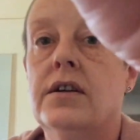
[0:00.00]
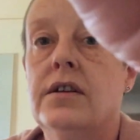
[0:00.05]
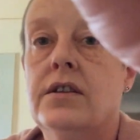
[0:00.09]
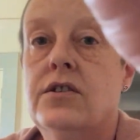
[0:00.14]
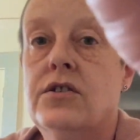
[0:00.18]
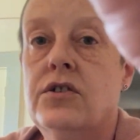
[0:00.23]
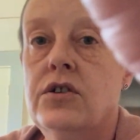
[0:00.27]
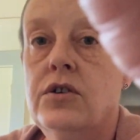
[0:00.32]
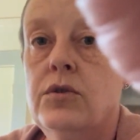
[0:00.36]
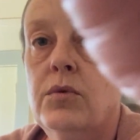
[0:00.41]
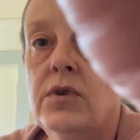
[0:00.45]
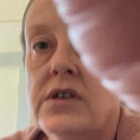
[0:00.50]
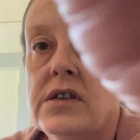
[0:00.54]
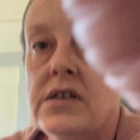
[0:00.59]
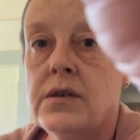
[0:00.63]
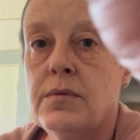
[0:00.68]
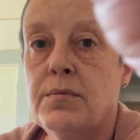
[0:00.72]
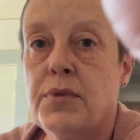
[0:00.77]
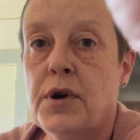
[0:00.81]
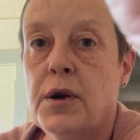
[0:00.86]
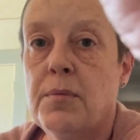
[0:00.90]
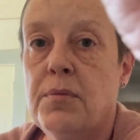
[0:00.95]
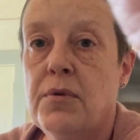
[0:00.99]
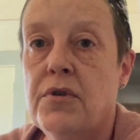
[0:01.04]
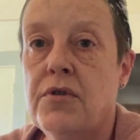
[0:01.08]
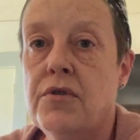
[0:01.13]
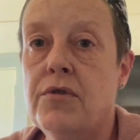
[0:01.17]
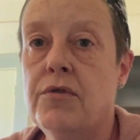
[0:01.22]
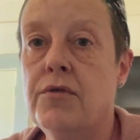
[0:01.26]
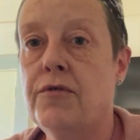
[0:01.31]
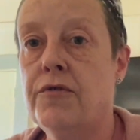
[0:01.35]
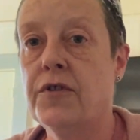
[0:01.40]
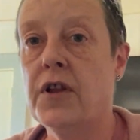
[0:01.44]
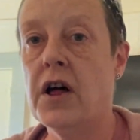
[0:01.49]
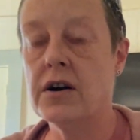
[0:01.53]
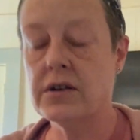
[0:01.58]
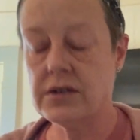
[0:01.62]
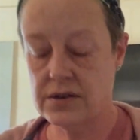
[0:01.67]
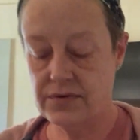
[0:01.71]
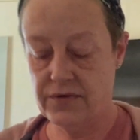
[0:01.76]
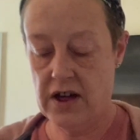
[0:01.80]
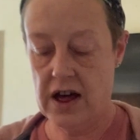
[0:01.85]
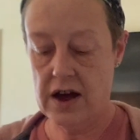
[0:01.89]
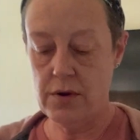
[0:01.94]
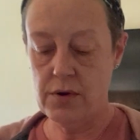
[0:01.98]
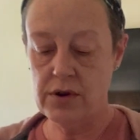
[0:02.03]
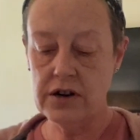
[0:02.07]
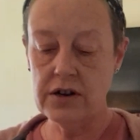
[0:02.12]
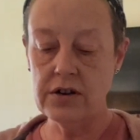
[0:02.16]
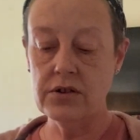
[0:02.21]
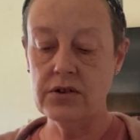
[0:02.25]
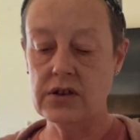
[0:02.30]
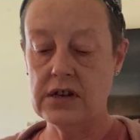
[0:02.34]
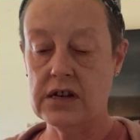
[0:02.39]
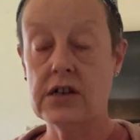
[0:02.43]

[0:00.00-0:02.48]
do you want some purple phlox flowers?